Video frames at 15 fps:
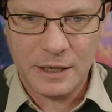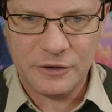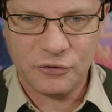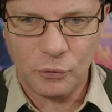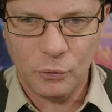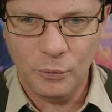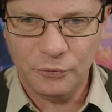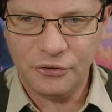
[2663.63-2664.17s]

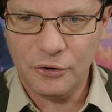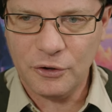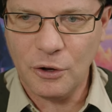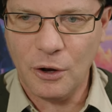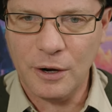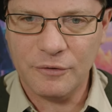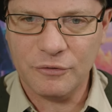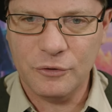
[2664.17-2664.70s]
it's also
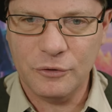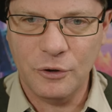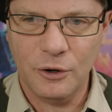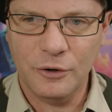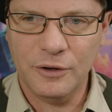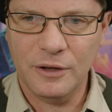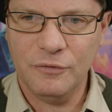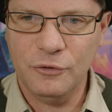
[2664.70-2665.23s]
kind of
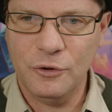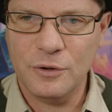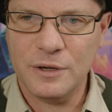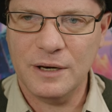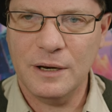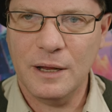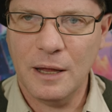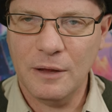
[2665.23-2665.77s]
good if you
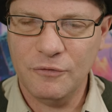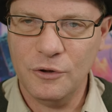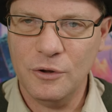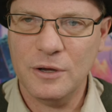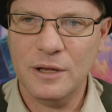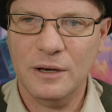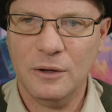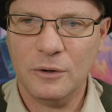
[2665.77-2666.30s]
can if
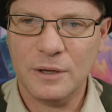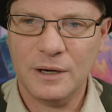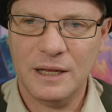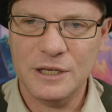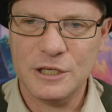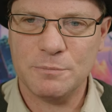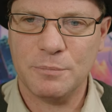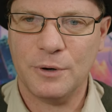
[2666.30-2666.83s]
you can look at
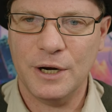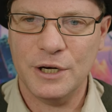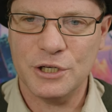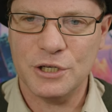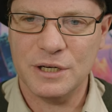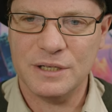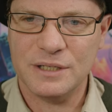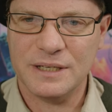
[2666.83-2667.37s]

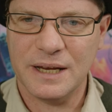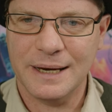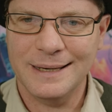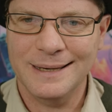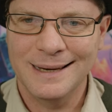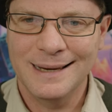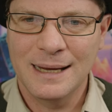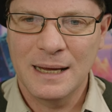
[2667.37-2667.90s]
inspiration and
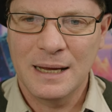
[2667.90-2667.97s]
say,